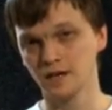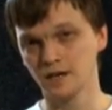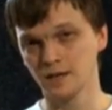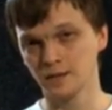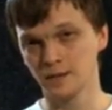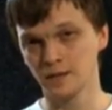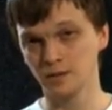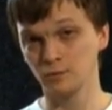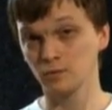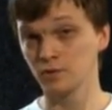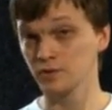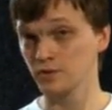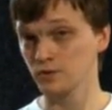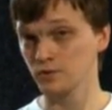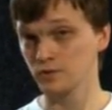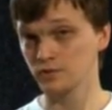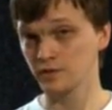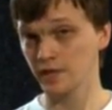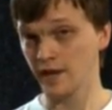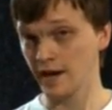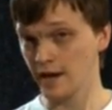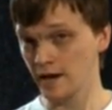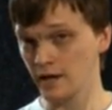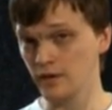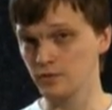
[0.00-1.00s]
they will
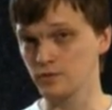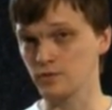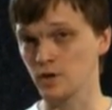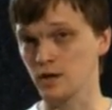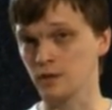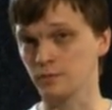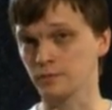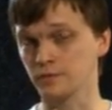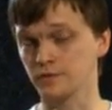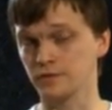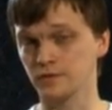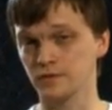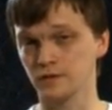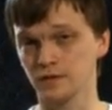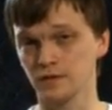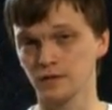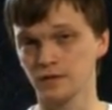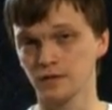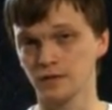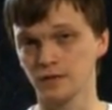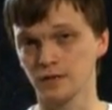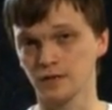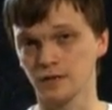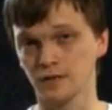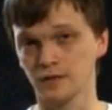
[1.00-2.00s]
use air drums,
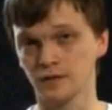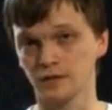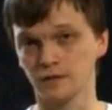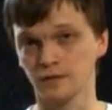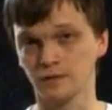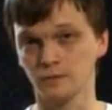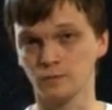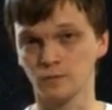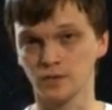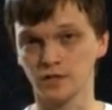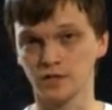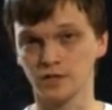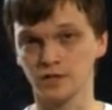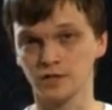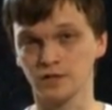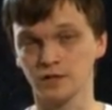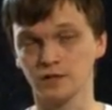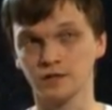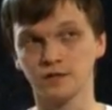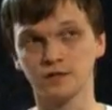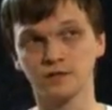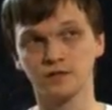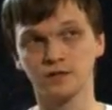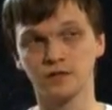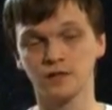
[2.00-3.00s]
which
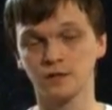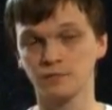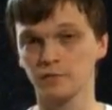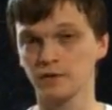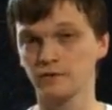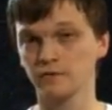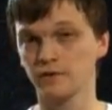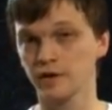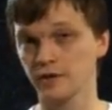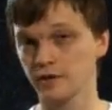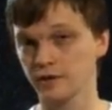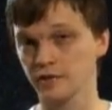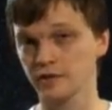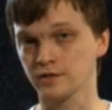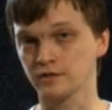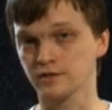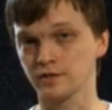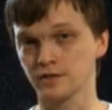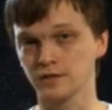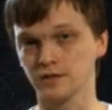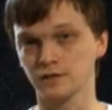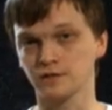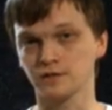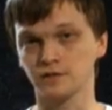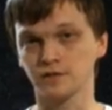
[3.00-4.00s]
is going to be very
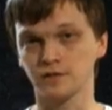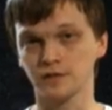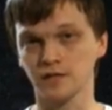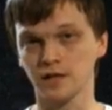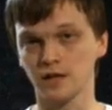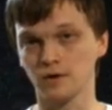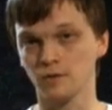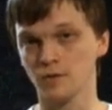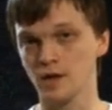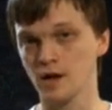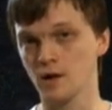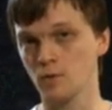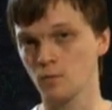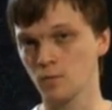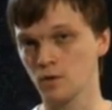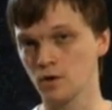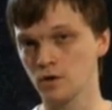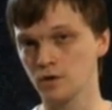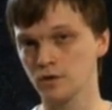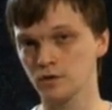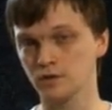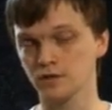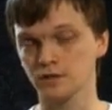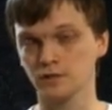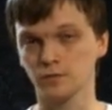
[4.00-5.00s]
interesting to see how that
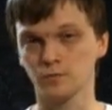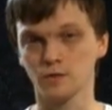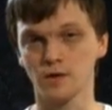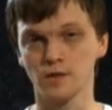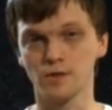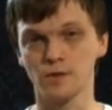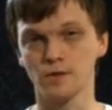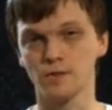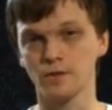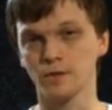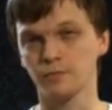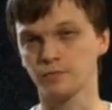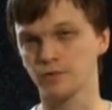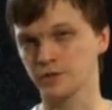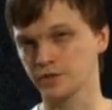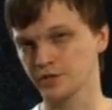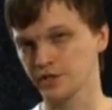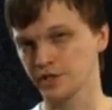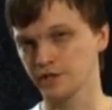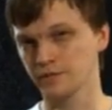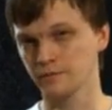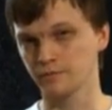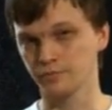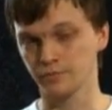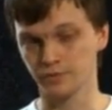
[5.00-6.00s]
works, whether the
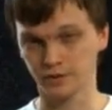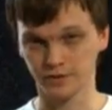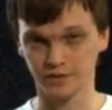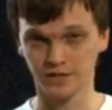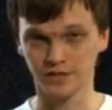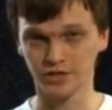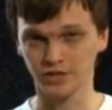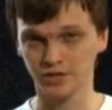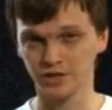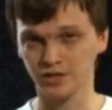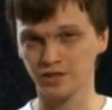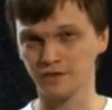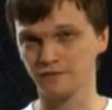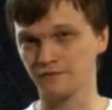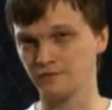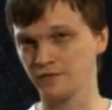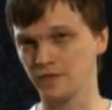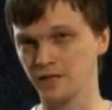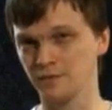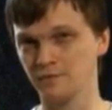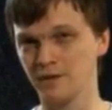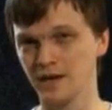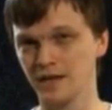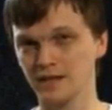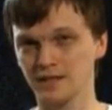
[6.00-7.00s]
precision and
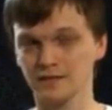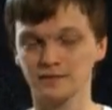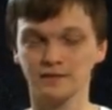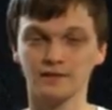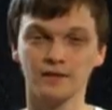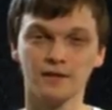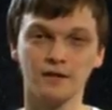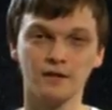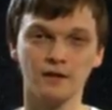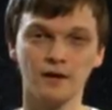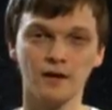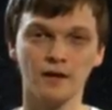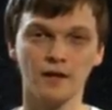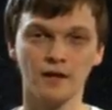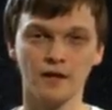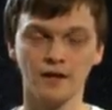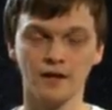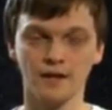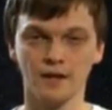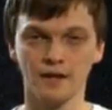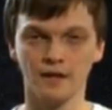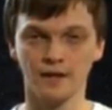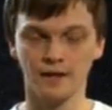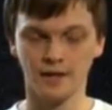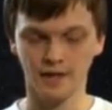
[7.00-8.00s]
feedback is there.
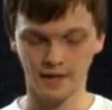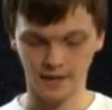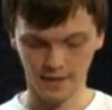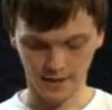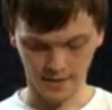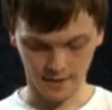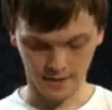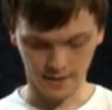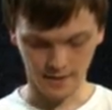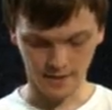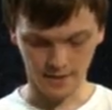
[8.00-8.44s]
And